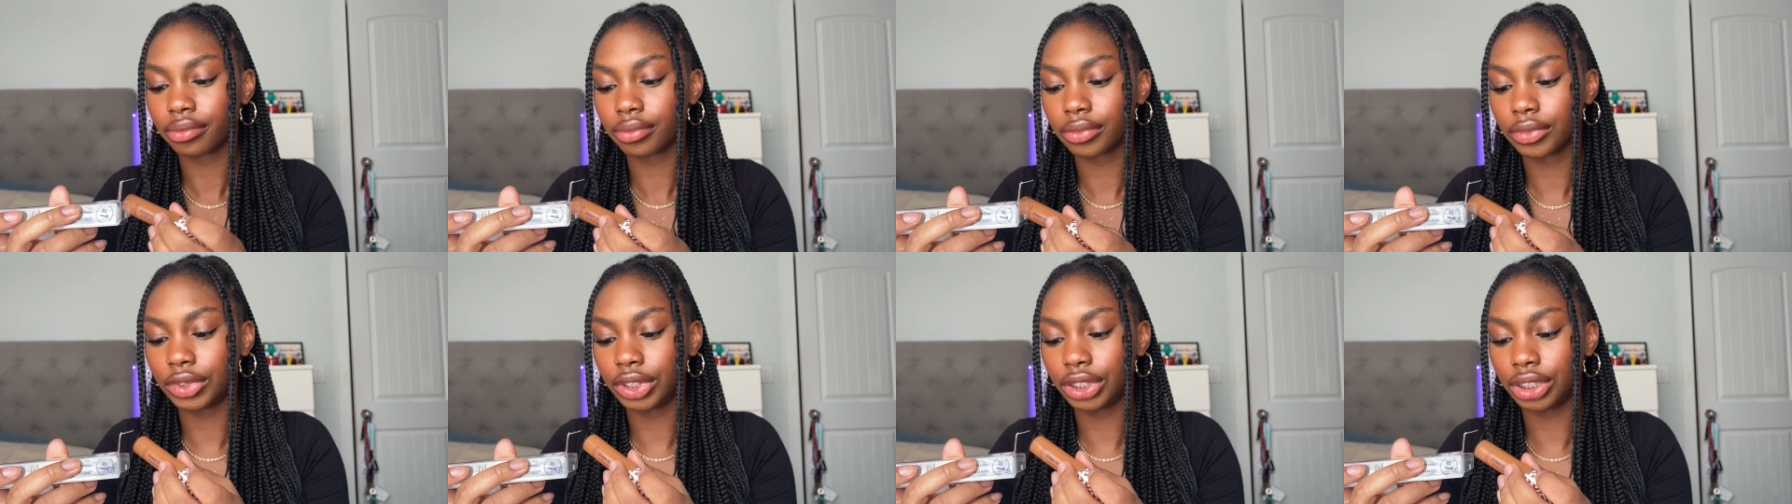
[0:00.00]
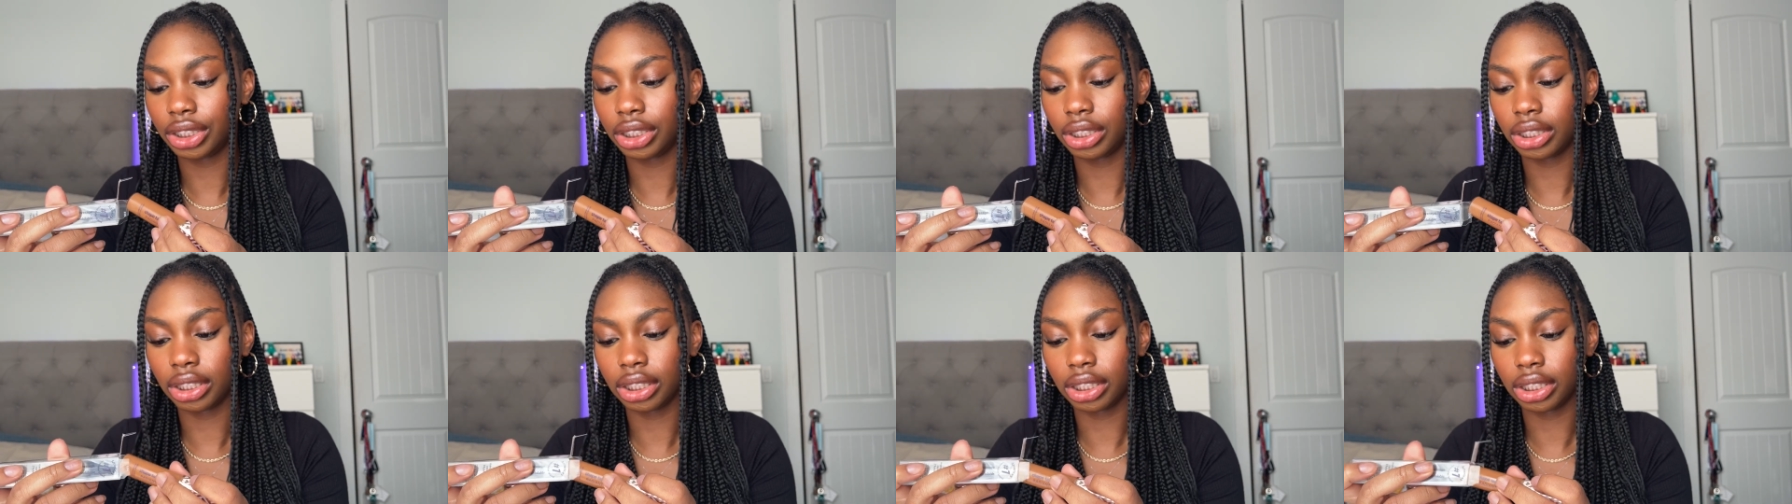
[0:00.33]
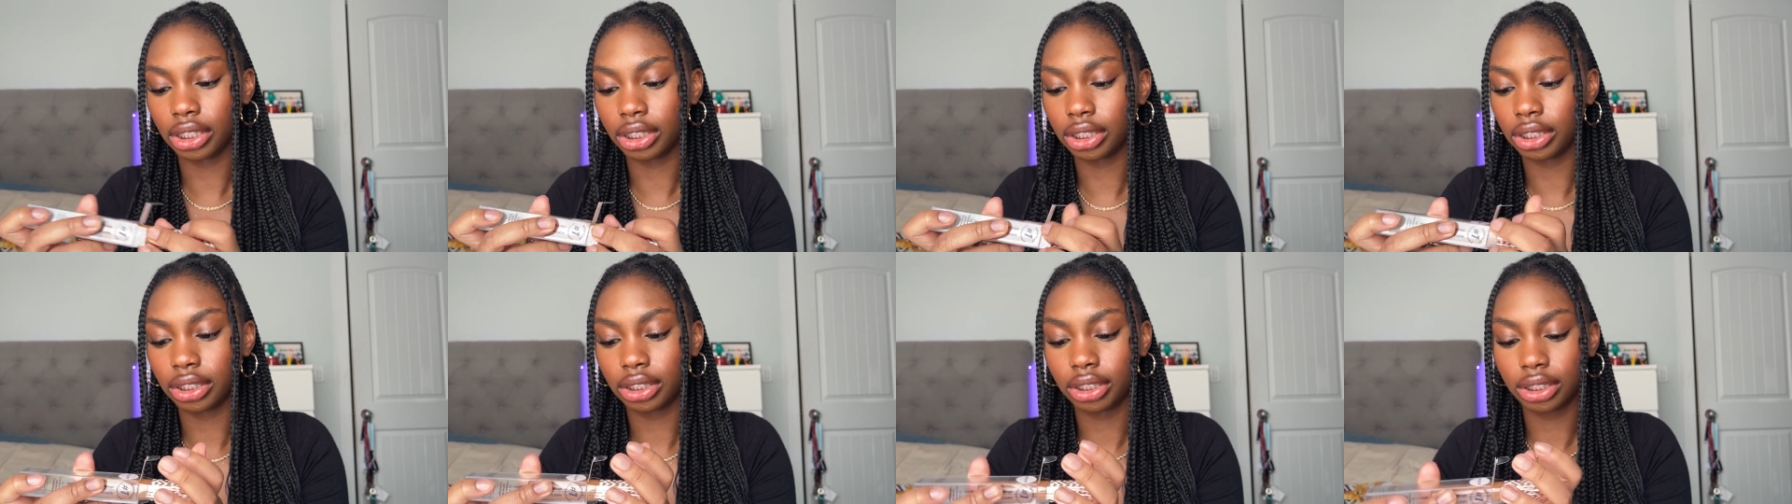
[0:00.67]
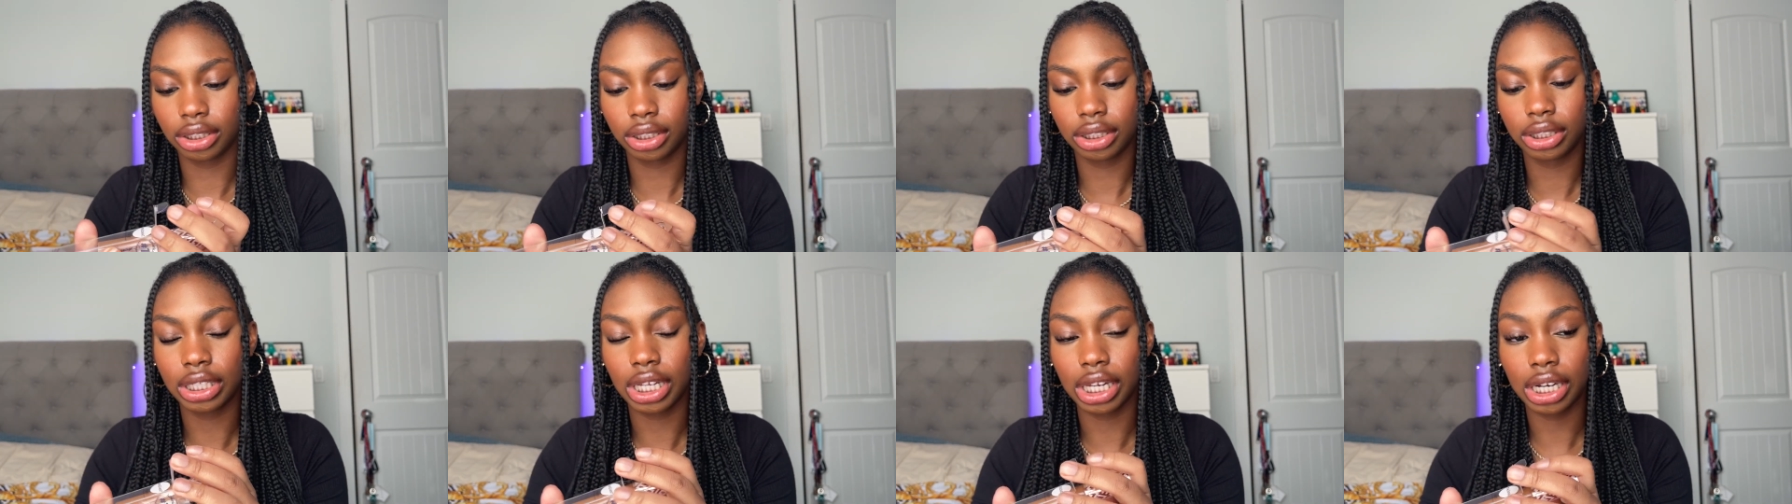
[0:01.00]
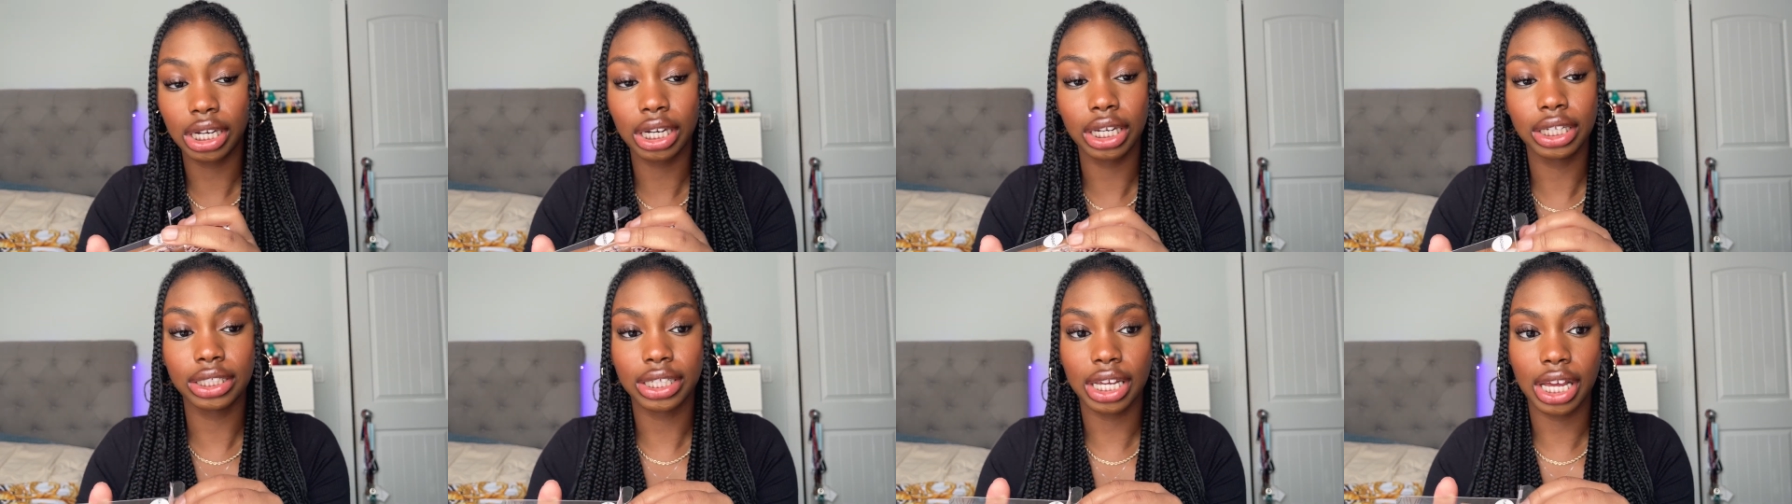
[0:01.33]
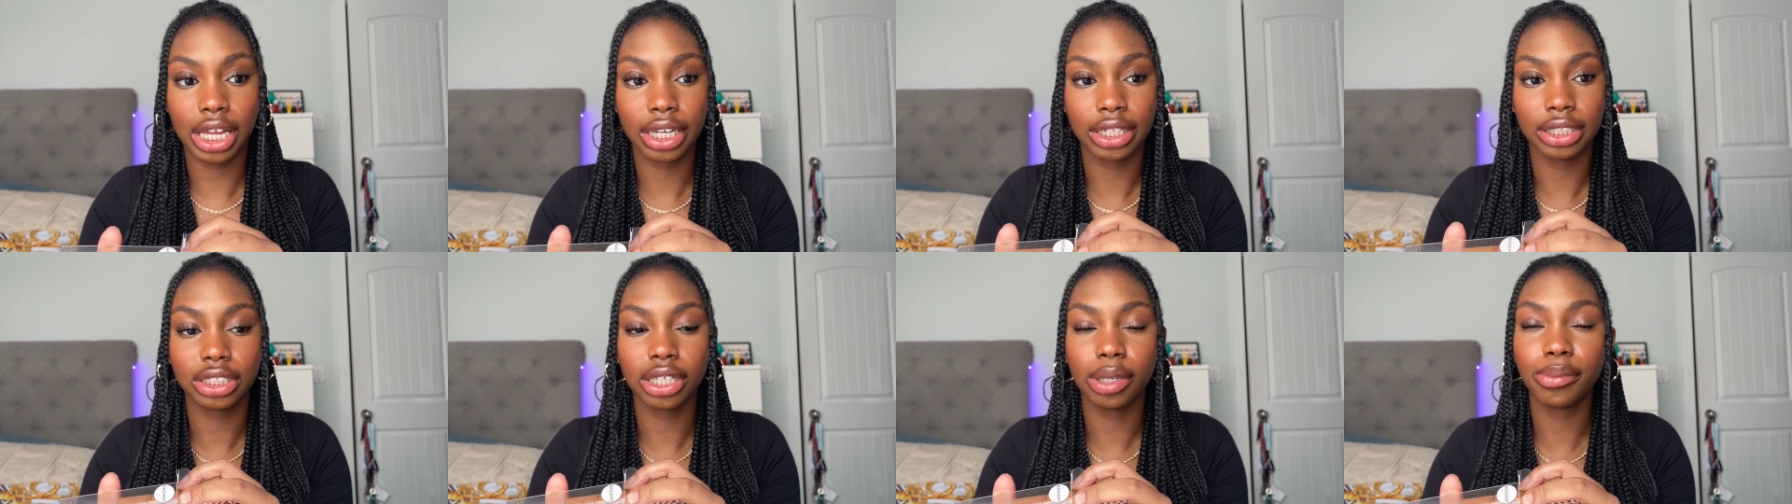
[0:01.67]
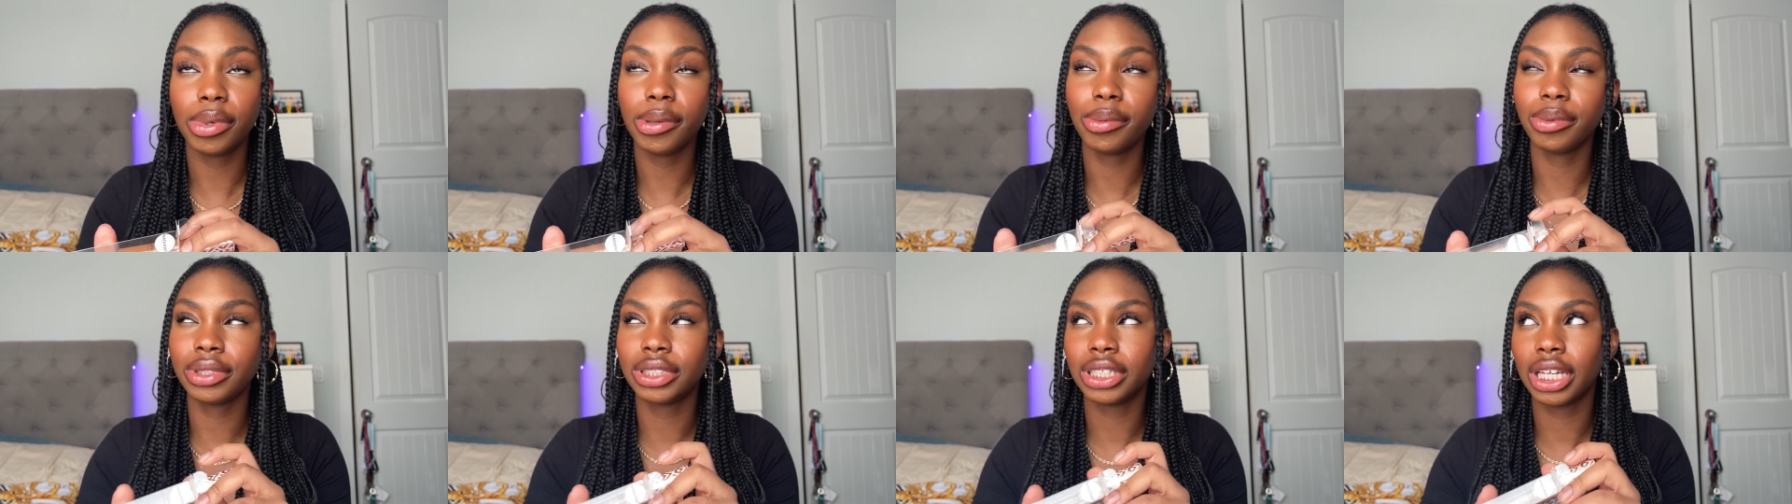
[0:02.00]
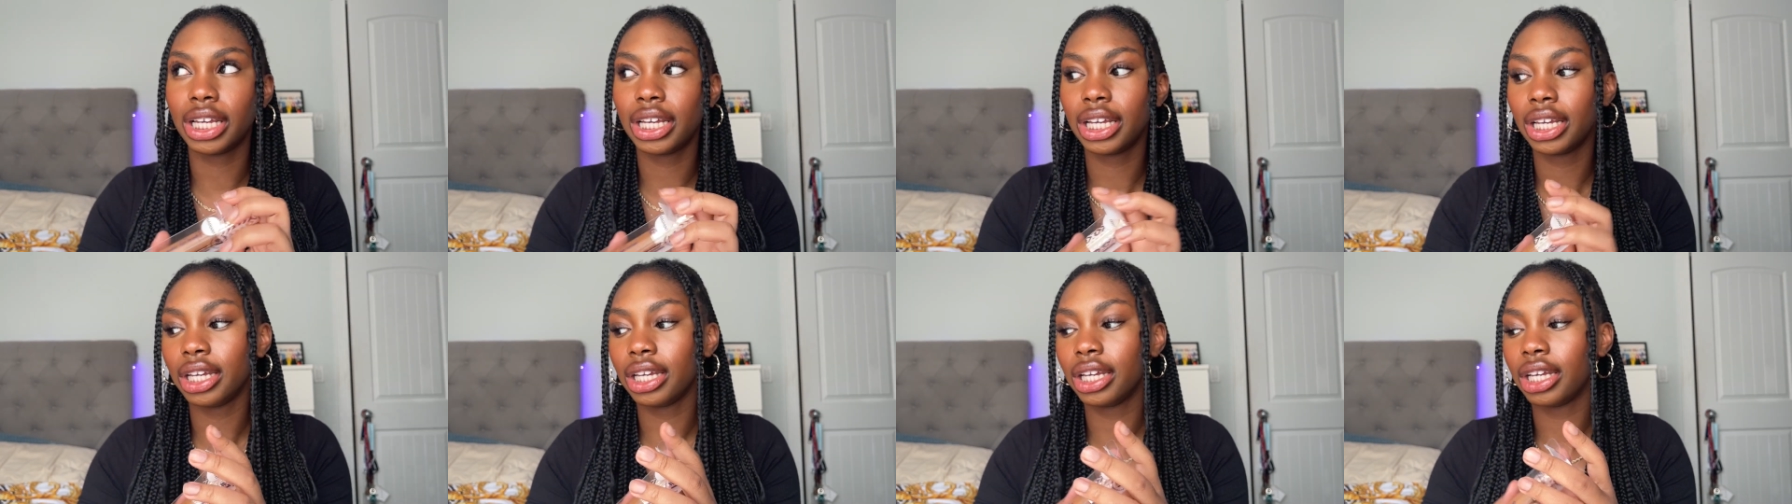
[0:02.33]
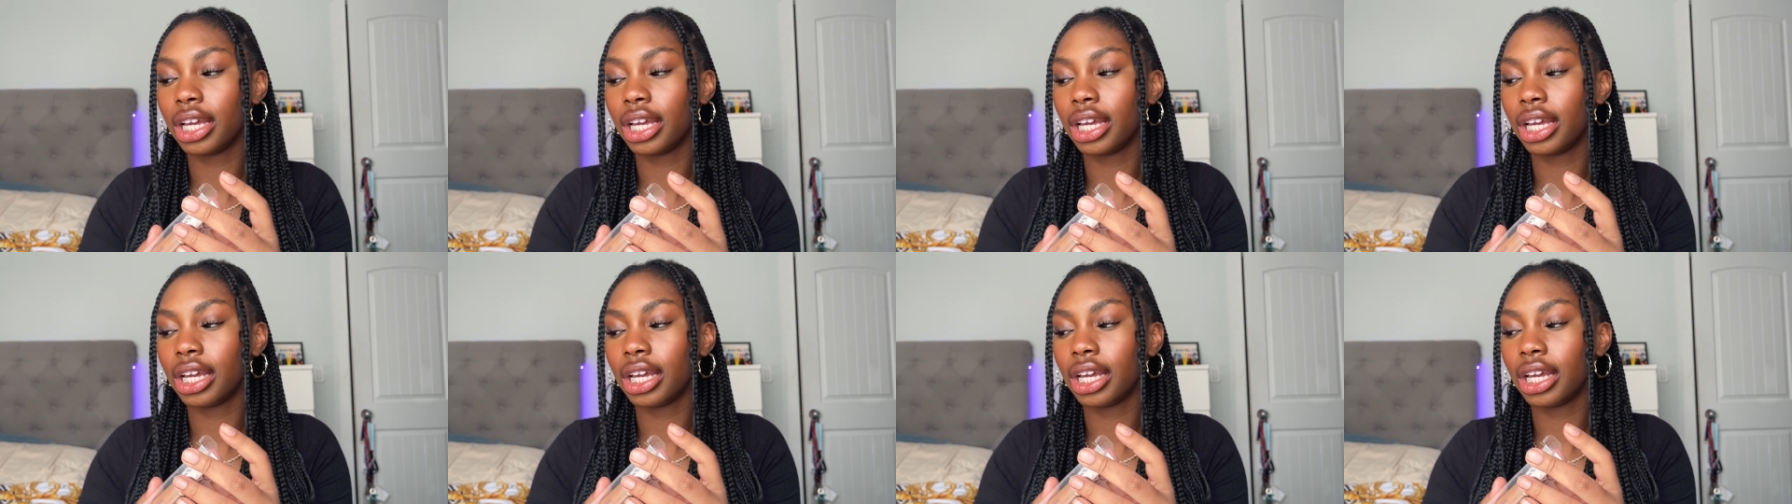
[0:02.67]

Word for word: she is 10 out of 10 some people say